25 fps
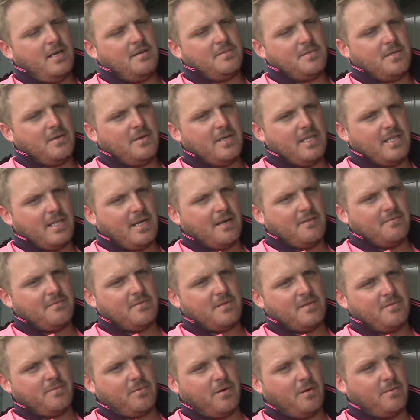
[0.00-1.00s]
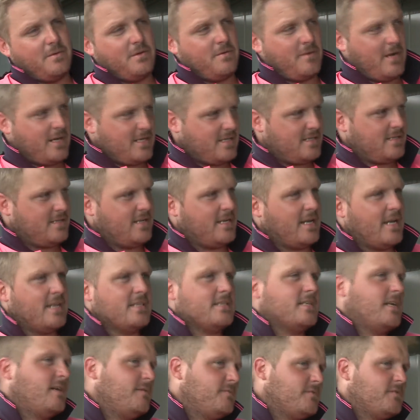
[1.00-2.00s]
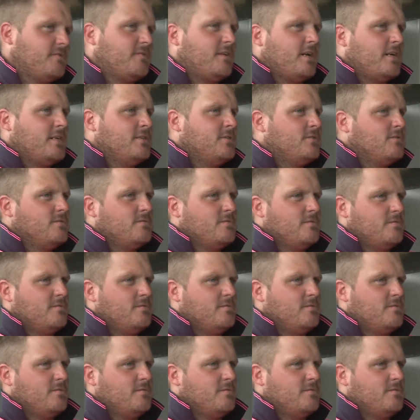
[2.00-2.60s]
So he'd love to probably race against Arms of an Angel.